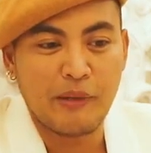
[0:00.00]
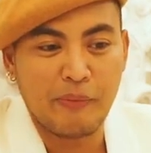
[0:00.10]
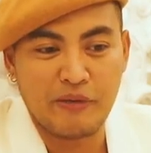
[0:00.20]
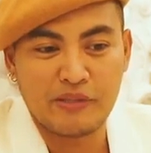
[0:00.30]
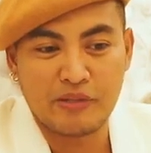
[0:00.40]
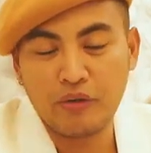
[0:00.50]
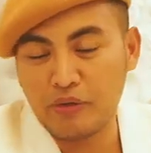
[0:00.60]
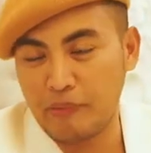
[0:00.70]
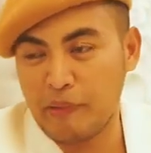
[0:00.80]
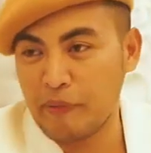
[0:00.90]
my parents were
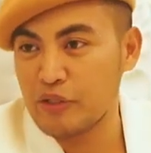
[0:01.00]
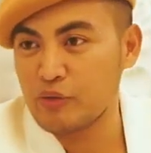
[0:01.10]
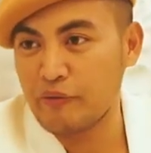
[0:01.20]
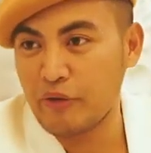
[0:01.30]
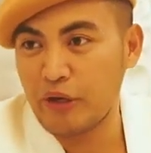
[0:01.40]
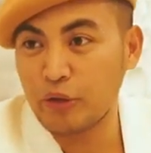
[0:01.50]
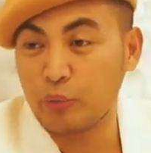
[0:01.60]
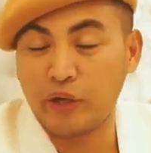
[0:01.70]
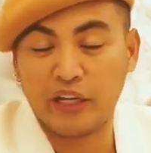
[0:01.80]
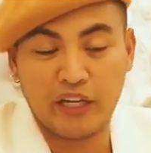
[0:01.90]
very
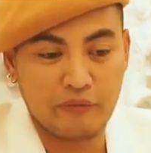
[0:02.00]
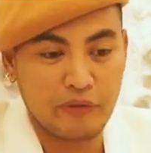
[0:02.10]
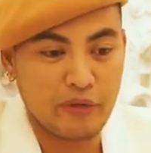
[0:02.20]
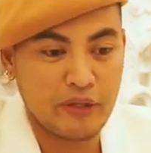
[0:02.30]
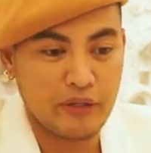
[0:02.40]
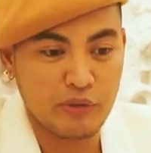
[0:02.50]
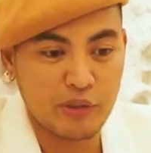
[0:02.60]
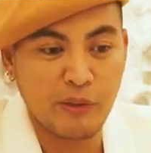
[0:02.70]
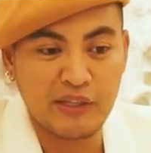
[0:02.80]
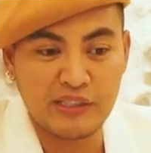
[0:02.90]
hardworking and very
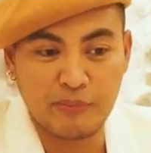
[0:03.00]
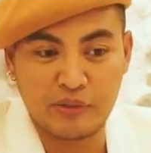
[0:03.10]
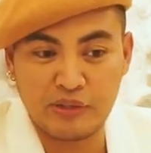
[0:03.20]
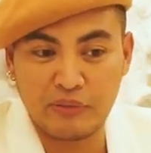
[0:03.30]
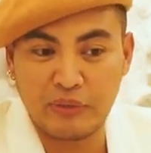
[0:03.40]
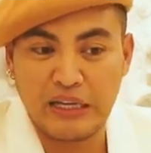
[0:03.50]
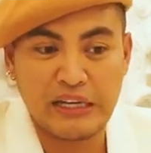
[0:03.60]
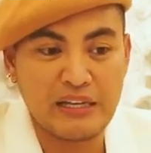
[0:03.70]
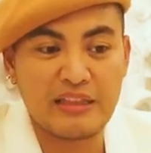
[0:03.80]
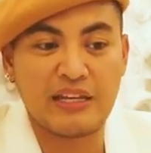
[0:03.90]
responsible. So,
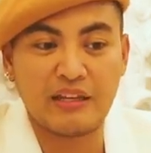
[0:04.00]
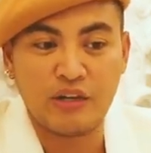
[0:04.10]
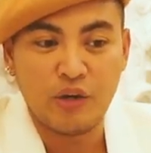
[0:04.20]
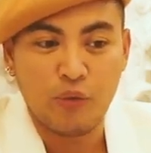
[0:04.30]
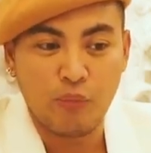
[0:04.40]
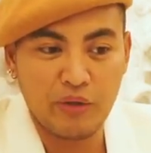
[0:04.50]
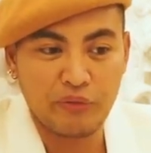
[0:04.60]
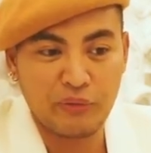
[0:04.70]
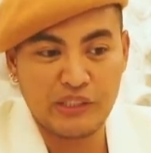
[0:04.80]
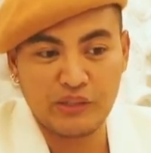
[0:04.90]
and I think one
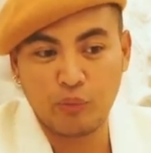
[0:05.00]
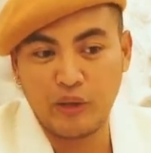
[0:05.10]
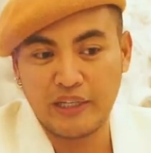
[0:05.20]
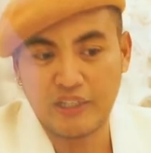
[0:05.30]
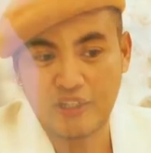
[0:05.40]
of the reasons why,